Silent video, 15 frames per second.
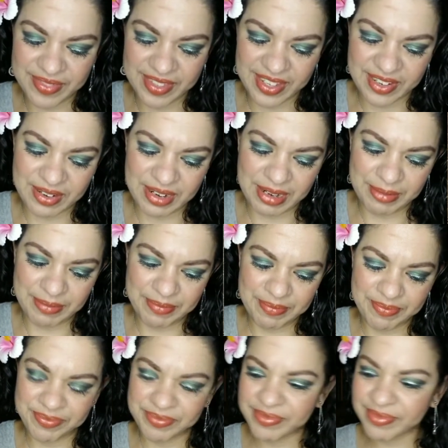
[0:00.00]
All right.
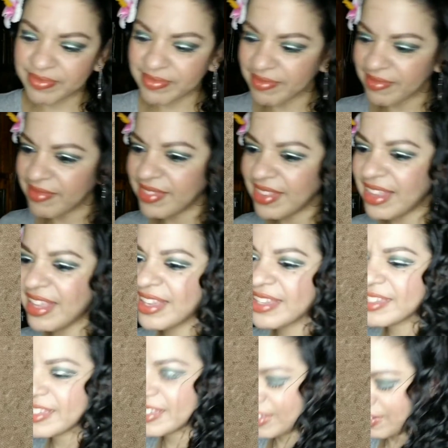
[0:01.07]
So